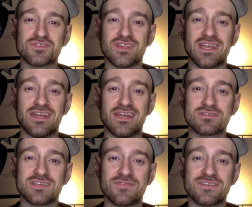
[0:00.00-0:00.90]
it knows
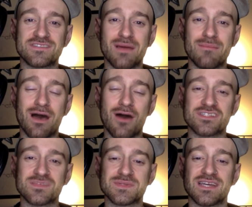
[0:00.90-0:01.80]
if it's in my mouth, it's a
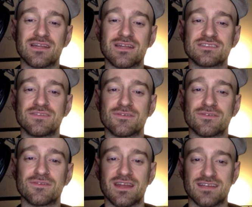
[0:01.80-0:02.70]
potato. Let's see if it
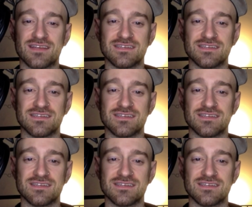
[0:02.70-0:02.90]
recognizes it now.